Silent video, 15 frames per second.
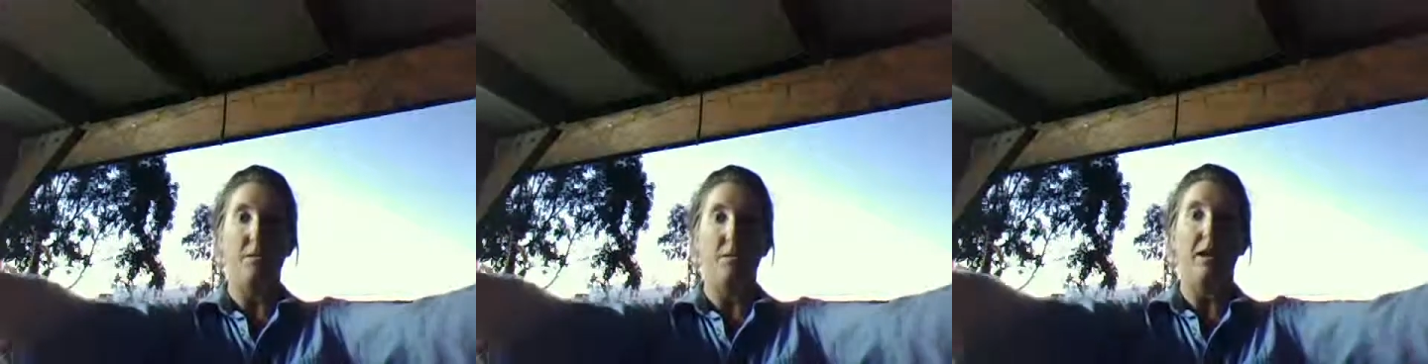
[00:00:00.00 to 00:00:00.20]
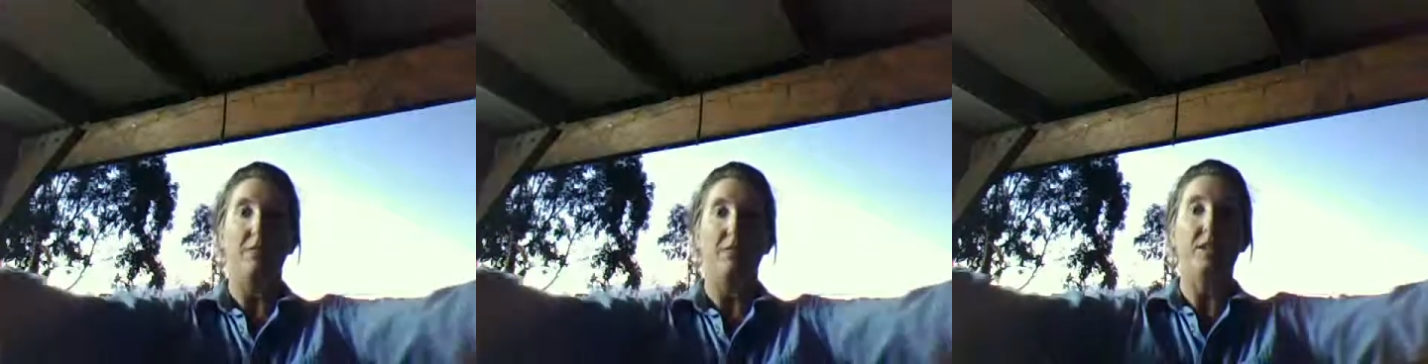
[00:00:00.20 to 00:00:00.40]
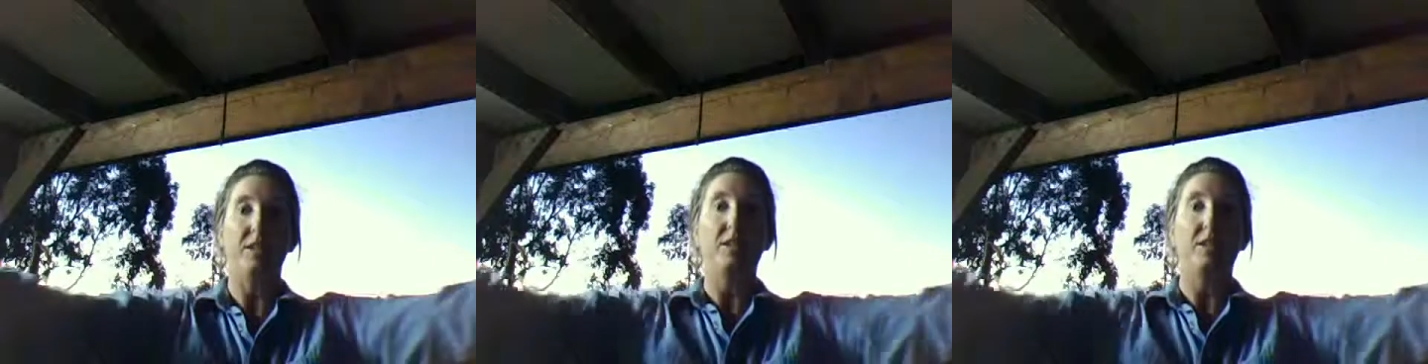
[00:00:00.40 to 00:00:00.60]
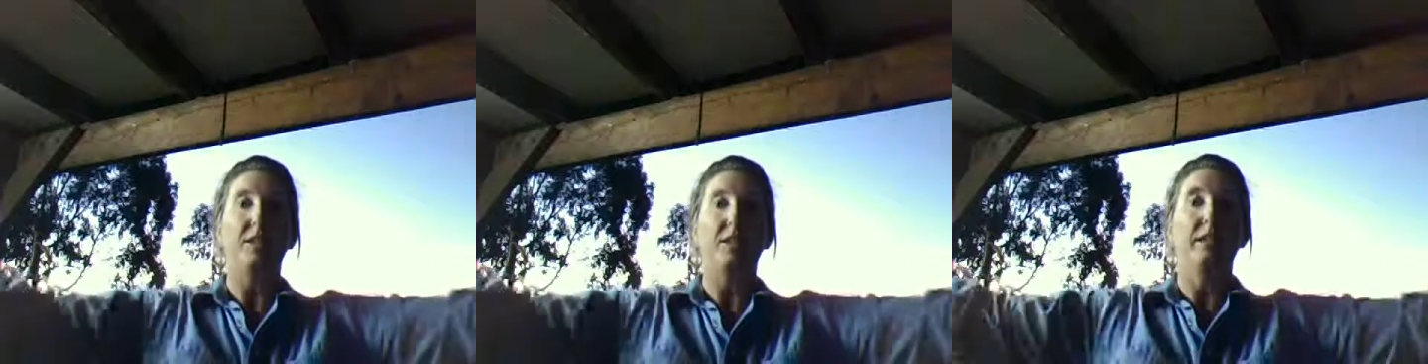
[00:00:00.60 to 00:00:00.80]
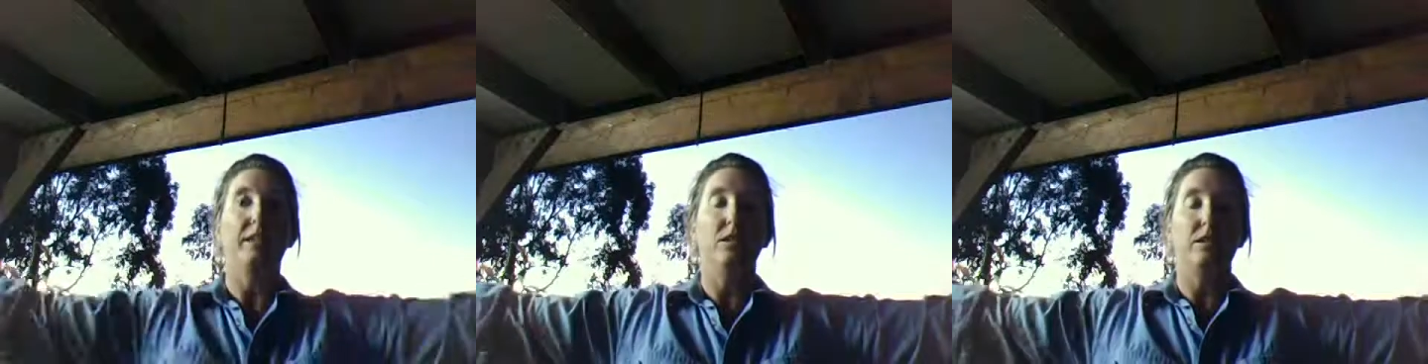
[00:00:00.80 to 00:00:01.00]
but
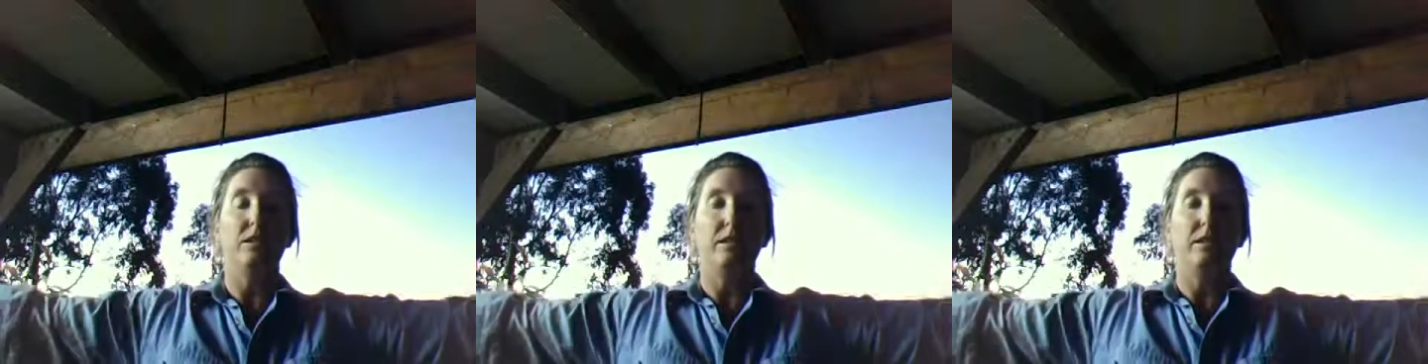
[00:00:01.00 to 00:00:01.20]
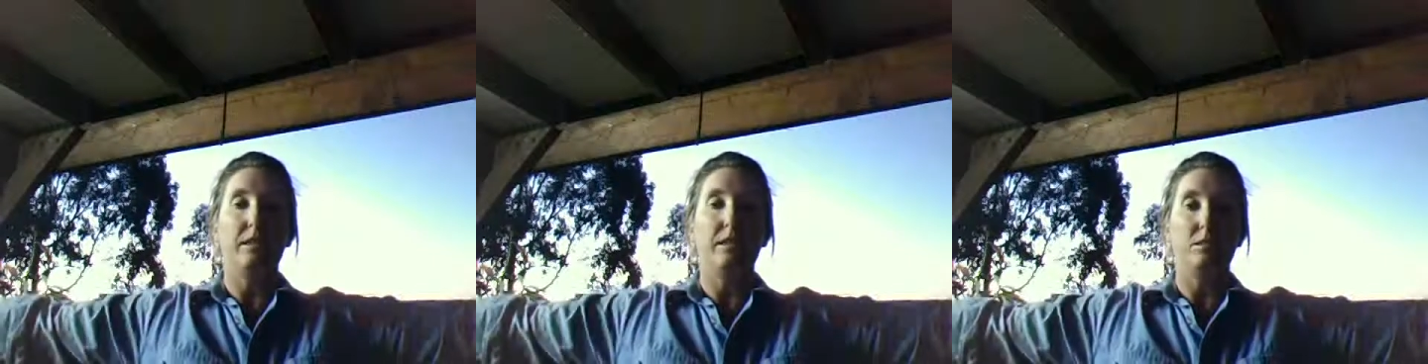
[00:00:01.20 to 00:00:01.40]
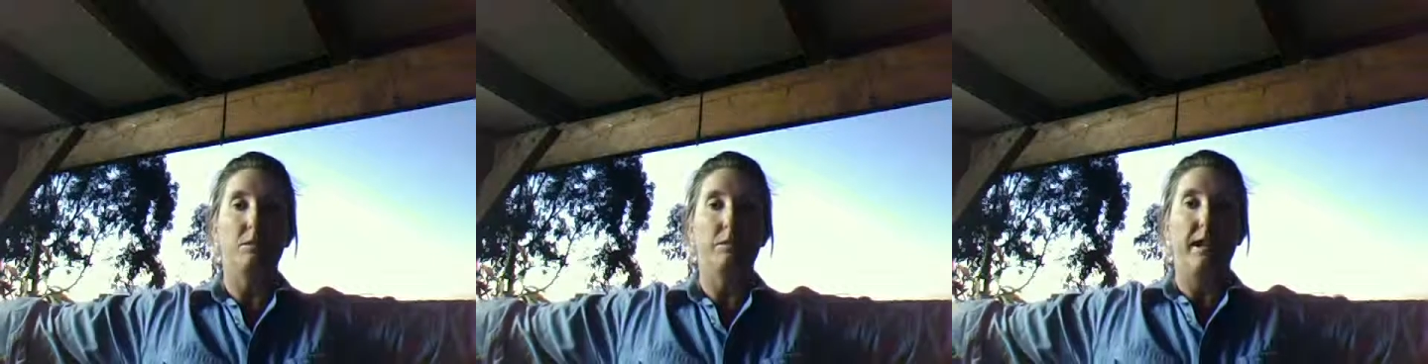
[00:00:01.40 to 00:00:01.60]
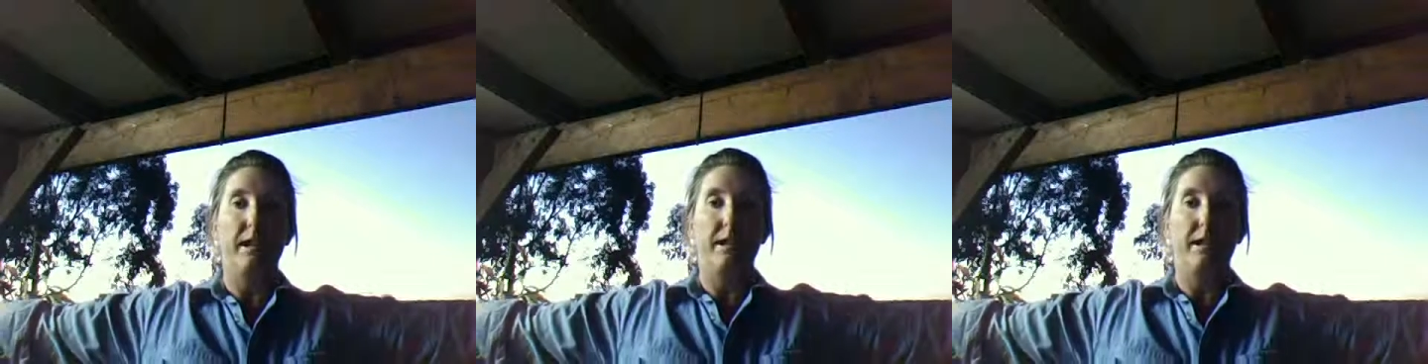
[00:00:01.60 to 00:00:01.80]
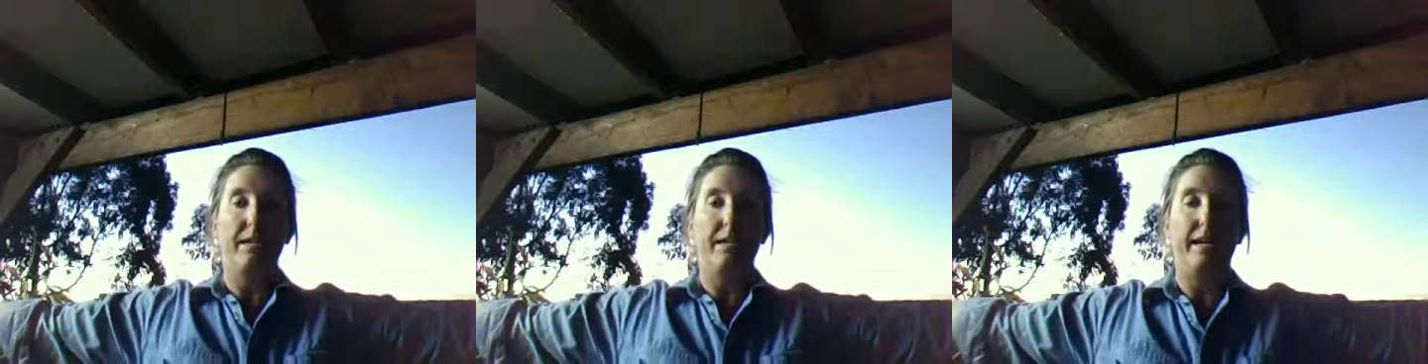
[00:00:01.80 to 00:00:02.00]
eventually you'll
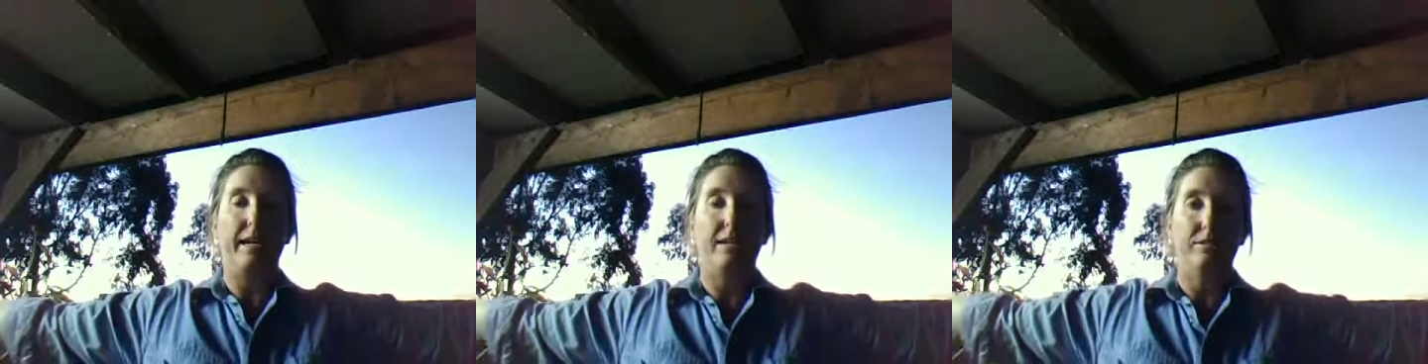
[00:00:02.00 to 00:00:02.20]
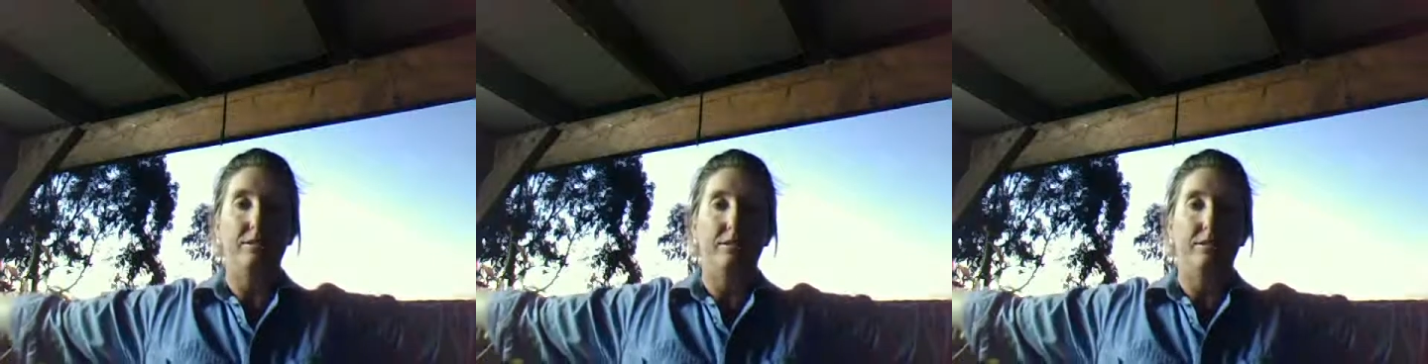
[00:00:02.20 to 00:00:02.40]
expand out